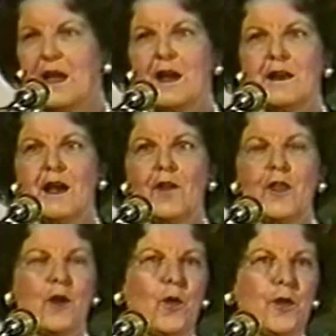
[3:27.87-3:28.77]
Now,
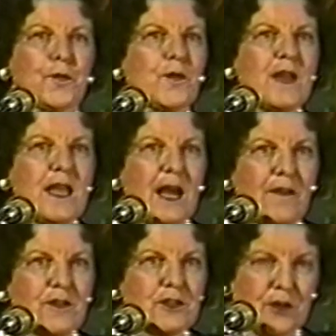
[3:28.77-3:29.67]
there were three
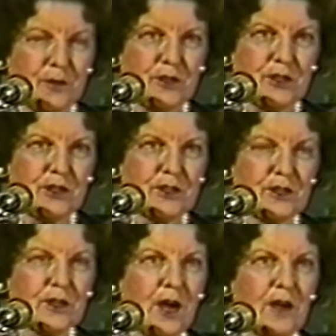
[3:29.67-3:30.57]
other scriptures
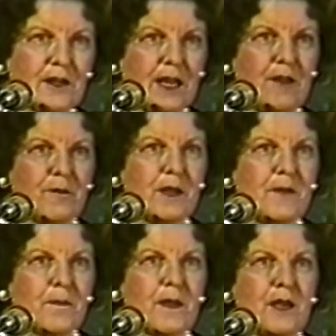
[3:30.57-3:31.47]
that God gave
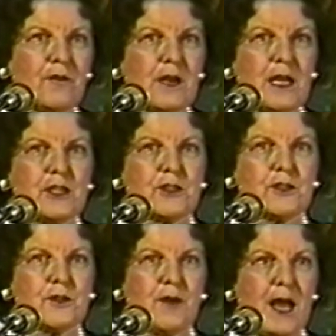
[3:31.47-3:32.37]
me in relation
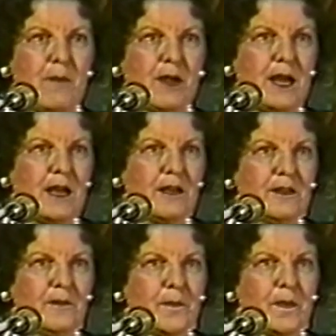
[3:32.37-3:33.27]
to Abigail,